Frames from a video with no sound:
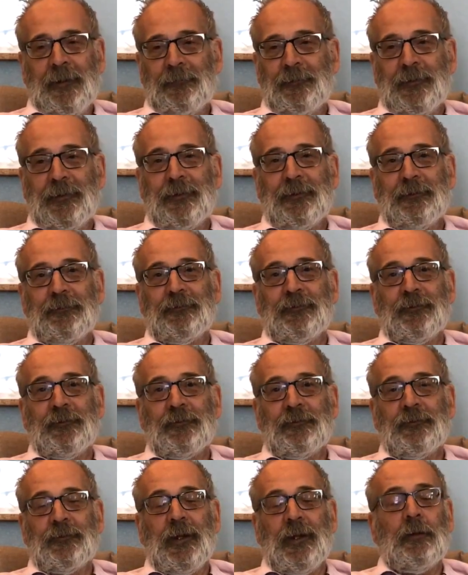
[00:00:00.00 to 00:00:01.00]
I think
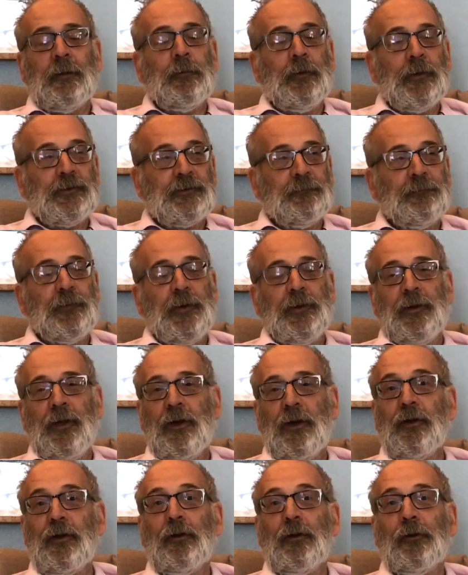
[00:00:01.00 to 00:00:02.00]
the Liberation Front
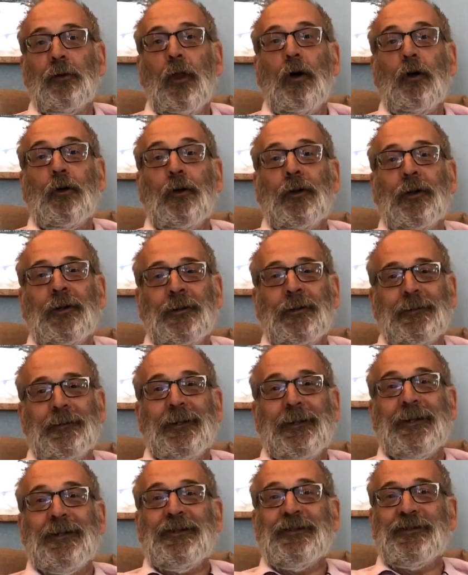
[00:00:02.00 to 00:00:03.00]
hung on longer
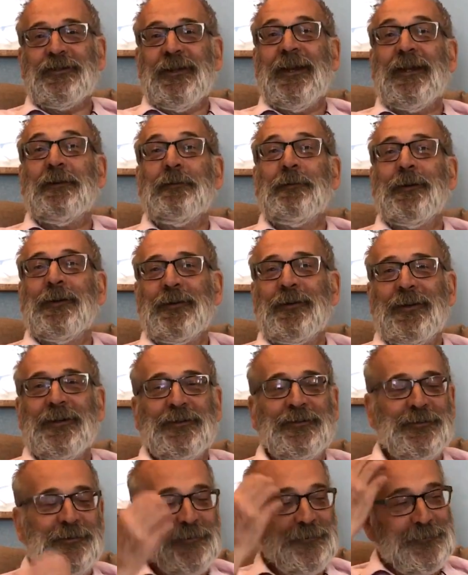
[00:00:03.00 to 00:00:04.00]
in Leeds than anywhere
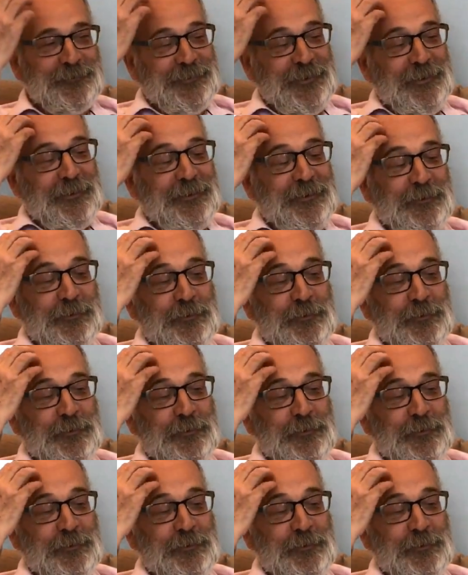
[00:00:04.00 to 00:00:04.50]
else, so there was still a